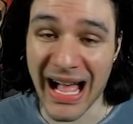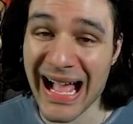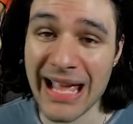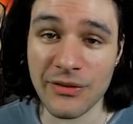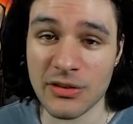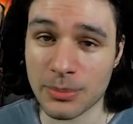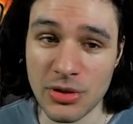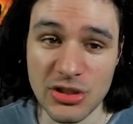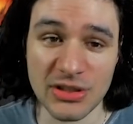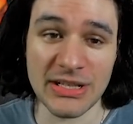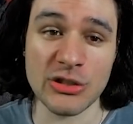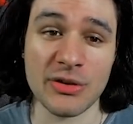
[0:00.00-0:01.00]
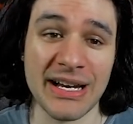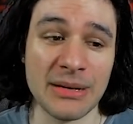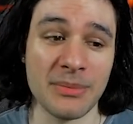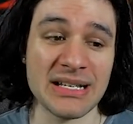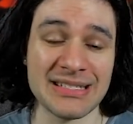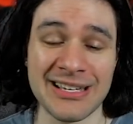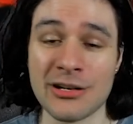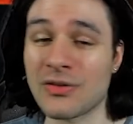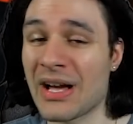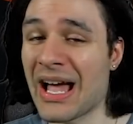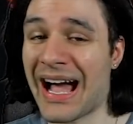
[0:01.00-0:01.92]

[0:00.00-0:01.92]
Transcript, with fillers: I haven't personally tried it myself.